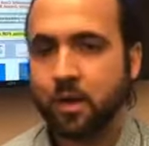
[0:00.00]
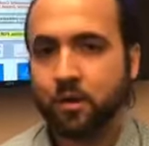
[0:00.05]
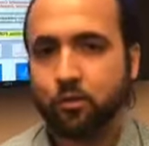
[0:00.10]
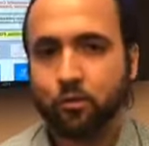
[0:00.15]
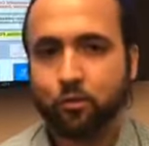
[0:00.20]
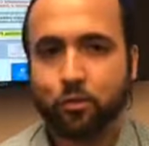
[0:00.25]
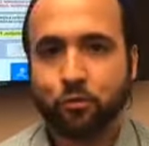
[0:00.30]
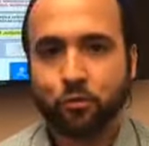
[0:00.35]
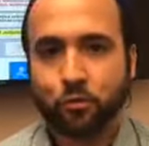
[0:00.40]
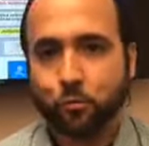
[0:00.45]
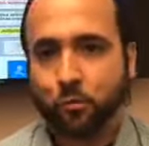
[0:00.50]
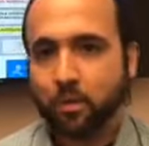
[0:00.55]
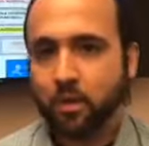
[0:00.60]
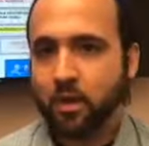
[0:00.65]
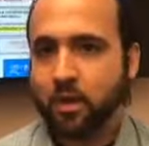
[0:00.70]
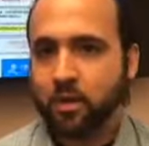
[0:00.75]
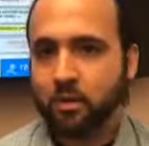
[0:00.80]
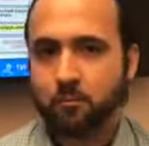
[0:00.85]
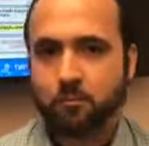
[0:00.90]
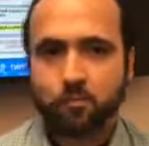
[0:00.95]
So if you
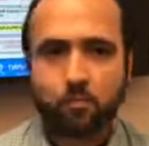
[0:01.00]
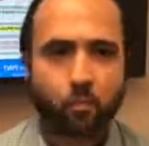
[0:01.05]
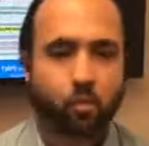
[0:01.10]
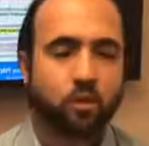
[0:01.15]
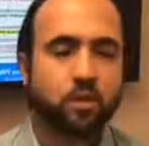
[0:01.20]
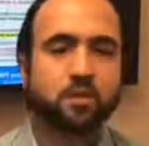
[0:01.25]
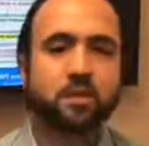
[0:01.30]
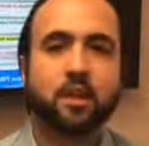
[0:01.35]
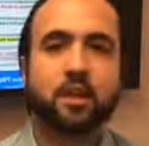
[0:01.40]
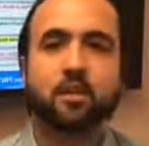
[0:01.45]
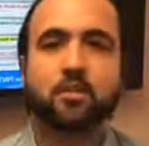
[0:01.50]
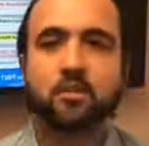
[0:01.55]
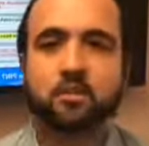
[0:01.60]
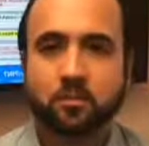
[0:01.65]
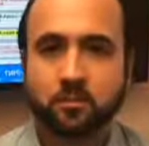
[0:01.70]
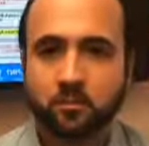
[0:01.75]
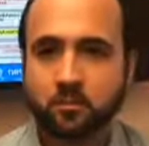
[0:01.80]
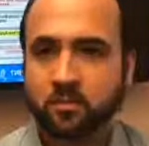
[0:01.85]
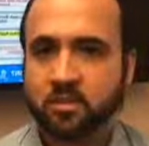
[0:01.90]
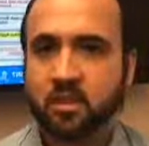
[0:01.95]
pay
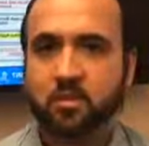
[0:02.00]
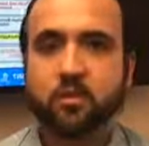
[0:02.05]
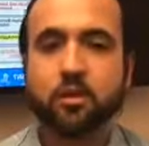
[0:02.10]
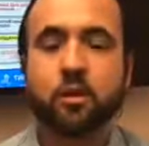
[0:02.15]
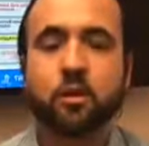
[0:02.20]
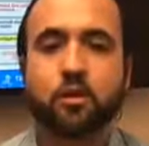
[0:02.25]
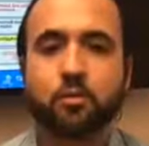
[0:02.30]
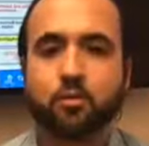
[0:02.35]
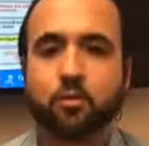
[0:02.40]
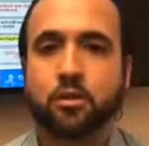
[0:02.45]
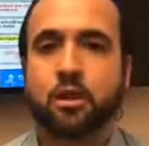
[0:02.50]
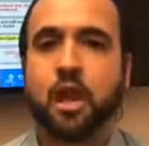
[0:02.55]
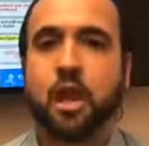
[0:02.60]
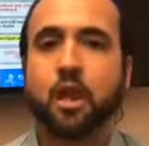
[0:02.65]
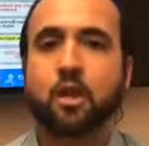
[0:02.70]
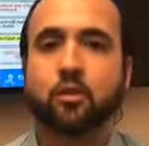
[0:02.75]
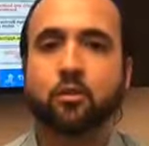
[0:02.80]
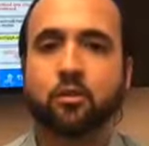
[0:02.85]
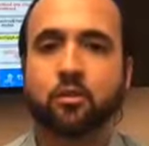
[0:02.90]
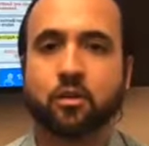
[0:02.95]

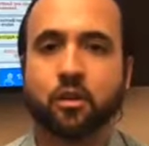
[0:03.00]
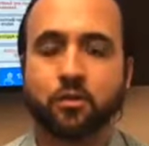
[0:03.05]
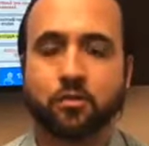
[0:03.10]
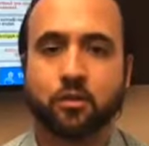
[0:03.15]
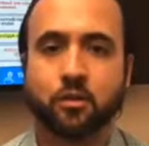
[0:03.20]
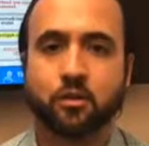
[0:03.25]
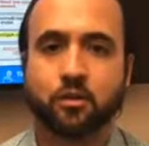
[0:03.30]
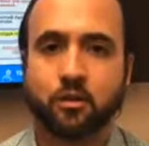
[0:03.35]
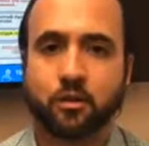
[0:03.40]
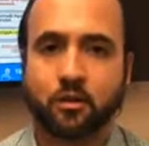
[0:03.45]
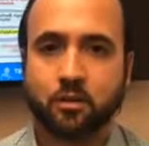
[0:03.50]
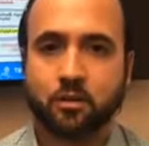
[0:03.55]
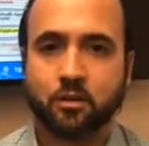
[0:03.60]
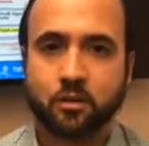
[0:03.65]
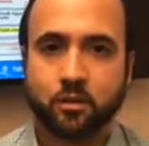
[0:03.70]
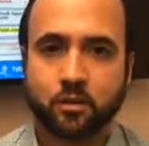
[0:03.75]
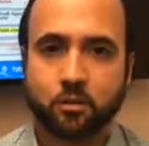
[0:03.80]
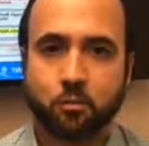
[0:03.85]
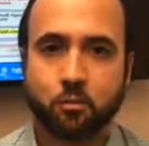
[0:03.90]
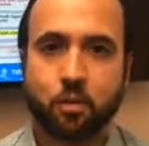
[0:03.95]
$1,700 of your uh,
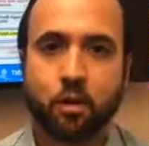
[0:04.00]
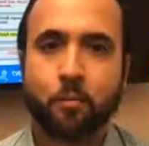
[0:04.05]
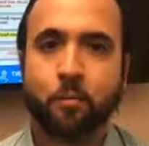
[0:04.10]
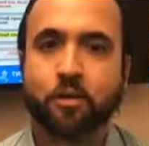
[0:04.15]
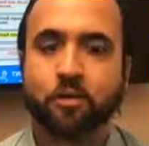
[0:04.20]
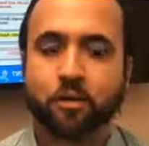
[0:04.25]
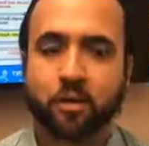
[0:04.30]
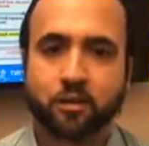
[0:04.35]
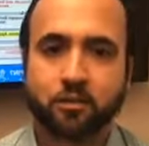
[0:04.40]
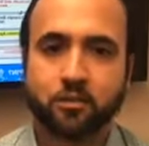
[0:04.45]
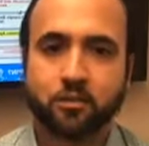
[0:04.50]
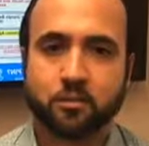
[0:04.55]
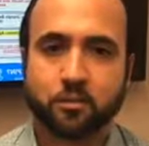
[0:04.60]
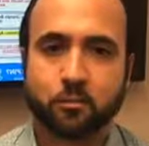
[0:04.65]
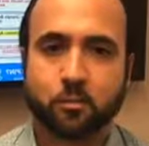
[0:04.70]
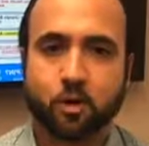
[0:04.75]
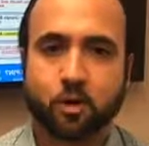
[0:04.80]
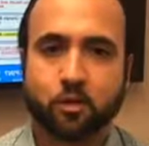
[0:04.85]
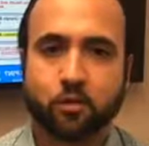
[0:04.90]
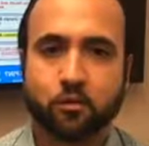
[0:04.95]
in your property taxes in
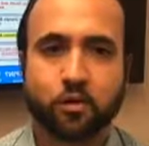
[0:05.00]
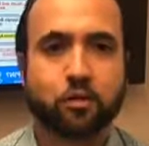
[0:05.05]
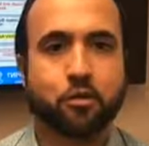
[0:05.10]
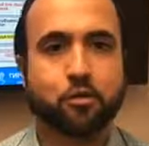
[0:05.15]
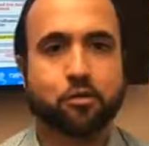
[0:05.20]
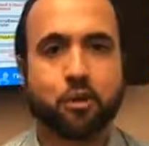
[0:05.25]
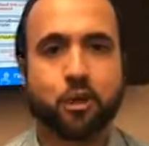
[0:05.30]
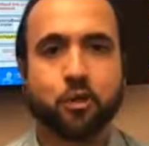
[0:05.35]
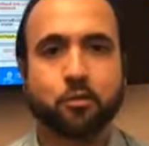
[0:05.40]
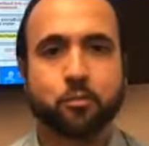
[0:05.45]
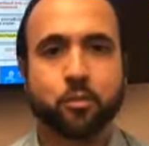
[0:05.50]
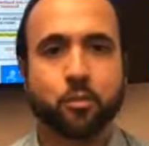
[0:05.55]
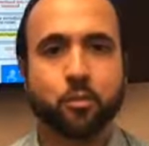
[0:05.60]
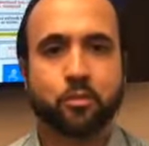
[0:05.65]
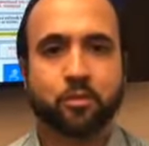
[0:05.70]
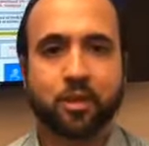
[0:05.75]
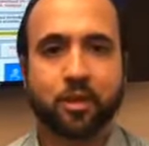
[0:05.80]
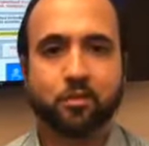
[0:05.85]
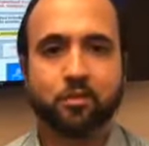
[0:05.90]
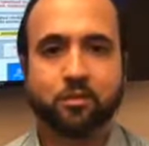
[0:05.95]
March and your tax bill
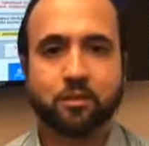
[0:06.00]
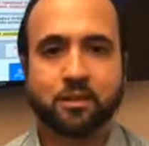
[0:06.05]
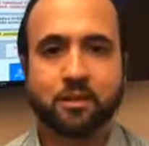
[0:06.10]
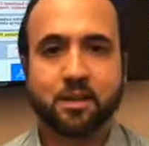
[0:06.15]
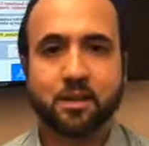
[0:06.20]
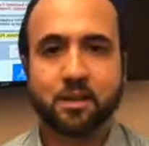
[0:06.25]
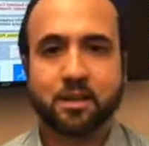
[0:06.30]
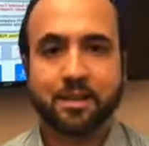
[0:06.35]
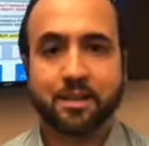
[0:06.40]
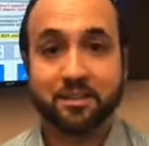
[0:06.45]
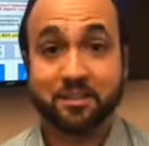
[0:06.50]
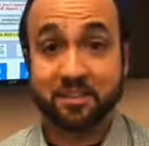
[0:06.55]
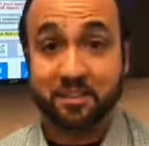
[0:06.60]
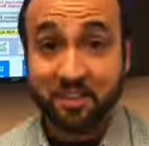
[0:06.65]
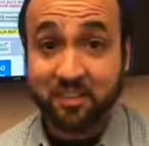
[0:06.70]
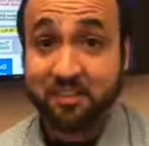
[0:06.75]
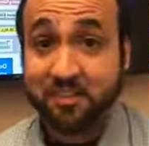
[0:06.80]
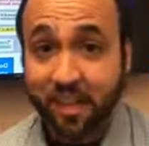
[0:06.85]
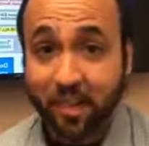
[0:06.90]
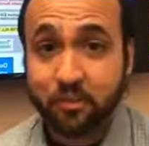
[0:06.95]
was actually
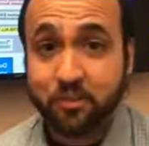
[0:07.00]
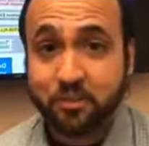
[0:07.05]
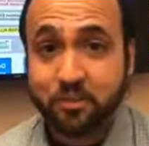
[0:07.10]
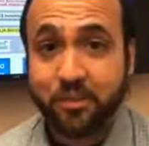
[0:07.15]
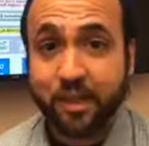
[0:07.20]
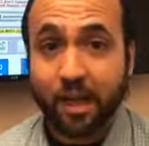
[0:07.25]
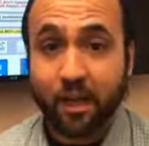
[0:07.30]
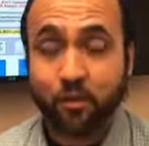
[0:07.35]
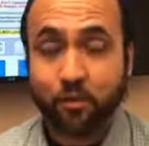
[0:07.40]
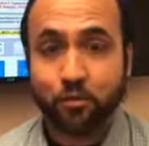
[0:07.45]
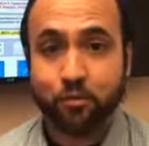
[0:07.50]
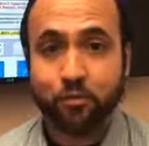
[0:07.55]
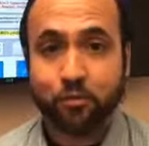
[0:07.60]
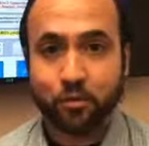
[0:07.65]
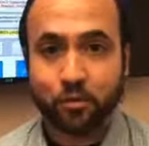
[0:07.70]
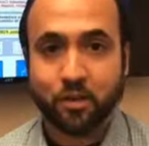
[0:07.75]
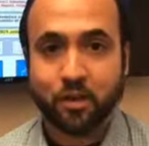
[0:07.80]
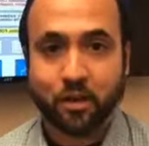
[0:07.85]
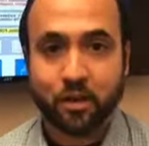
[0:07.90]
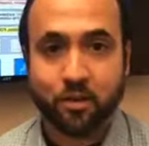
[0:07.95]
$6,000
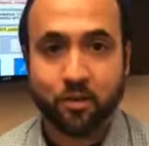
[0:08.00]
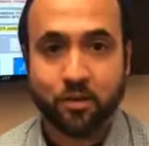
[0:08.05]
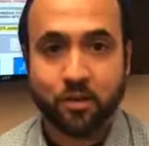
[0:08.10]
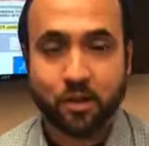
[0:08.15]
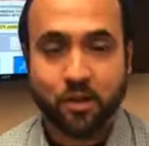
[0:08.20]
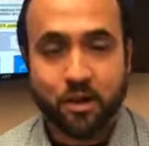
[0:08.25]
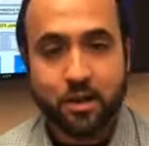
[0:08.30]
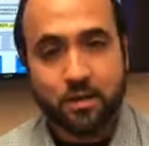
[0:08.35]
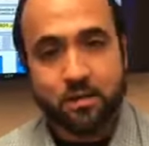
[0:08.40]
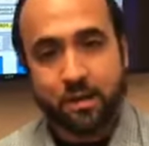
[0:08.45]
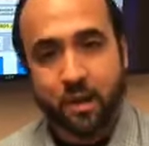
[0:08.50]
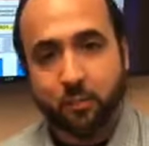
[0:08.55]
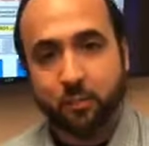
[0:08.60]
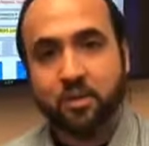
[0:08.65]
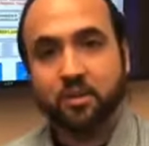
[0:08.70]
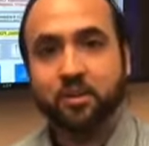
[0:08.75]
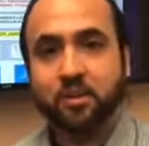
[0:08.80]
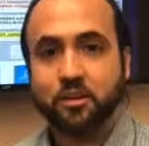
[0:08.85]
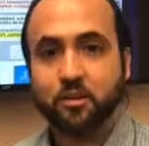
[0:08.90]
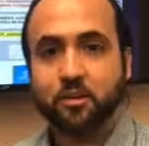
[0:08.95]
for the year, that
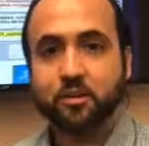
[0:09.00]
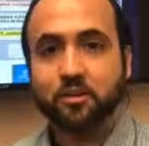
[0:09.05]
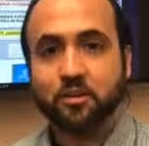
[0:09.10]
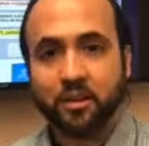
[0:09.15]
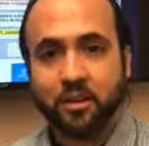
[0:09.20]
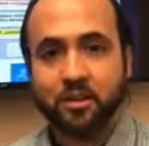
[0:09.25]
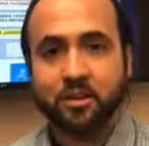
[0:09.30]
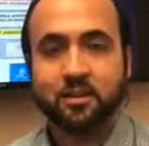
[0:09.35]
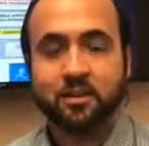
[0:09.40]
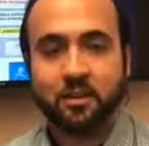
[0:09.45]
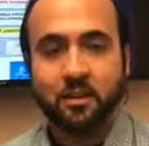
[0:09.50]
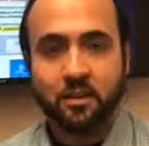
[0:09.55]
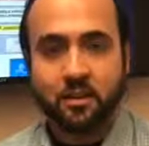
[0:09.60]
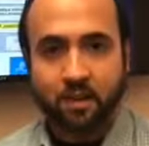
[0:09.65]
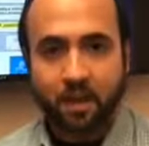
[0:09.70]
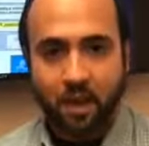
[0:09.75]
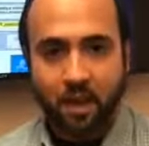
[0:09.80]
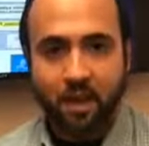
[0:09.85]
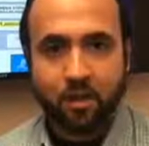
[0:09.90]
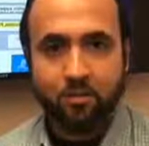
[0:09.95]
means that your second
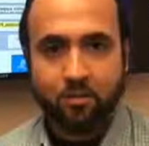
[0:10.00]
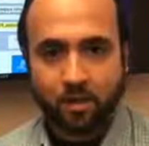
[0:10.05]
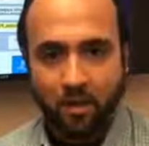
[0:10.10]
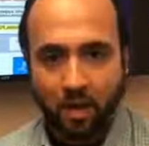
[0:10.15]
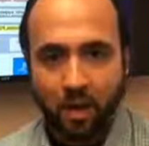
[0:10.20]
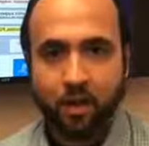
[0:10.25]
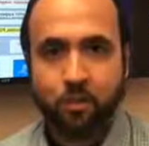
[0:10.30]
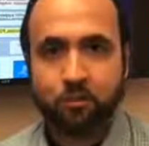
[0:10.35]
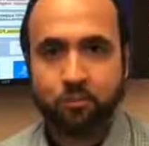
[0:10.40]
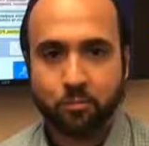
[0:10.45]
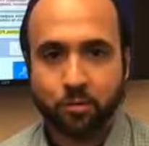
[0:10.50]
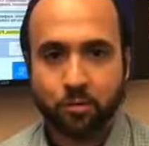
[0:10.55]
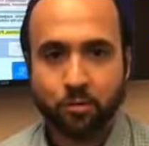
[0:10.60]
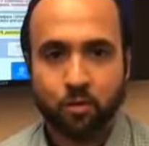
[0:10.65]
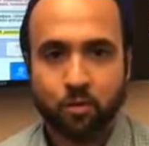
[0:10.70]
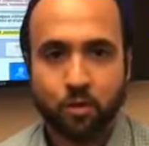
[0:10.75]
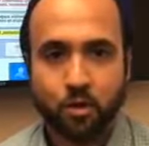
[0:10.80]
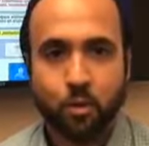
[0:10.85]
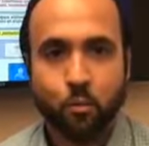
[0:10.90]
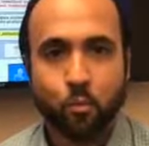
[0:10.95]
half tax
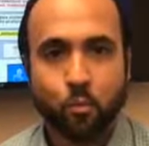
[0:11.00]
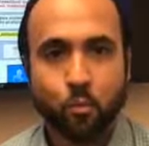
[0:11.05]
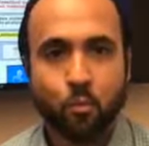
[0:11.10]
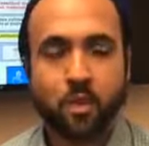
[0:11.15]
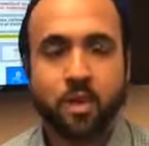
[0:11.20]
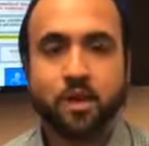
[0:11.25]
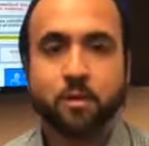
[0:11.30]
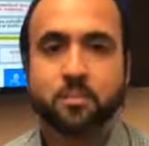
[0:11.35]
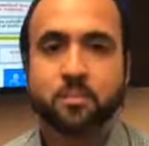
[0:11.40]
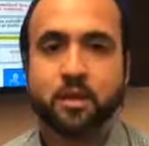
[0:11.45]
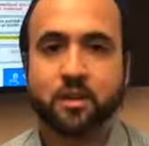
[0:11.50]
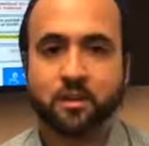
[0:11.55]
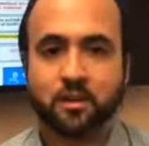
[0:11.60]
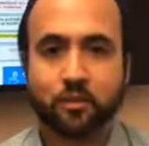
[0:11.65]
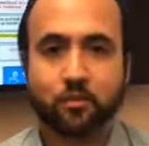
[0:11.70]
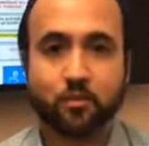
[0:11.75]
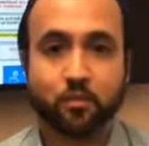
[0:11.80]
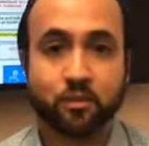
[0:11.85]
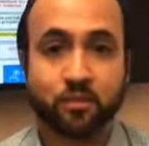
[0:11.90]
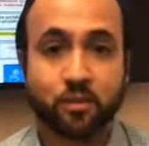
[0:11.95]
bill will make up that
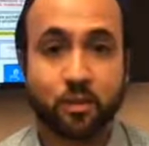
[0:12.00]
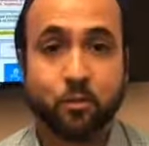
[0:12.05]
difference.